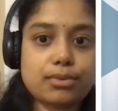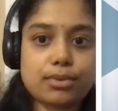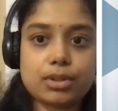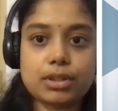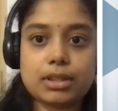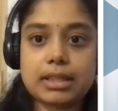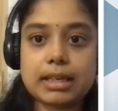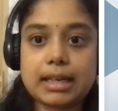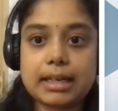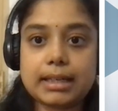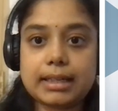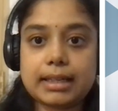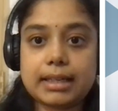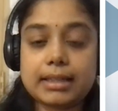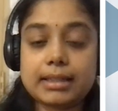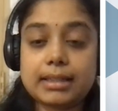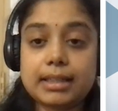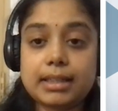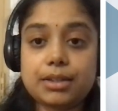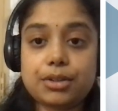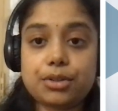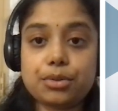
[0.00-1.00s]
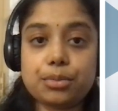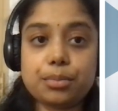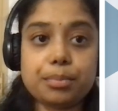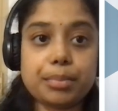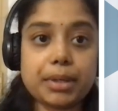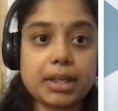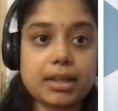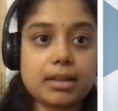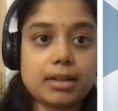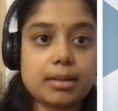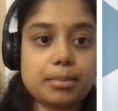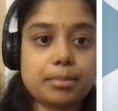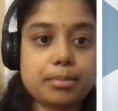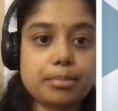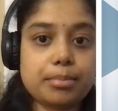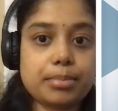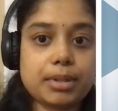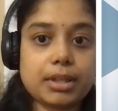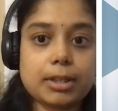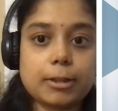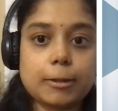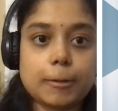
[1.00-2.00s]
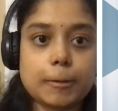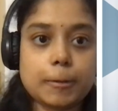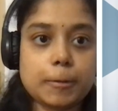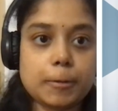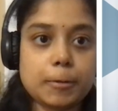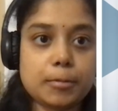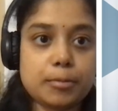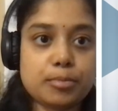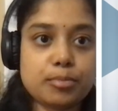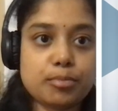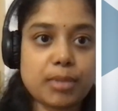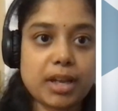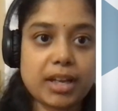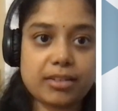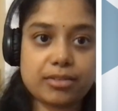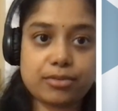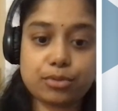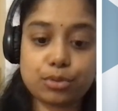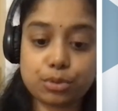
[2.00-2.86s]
For that I need to pick up my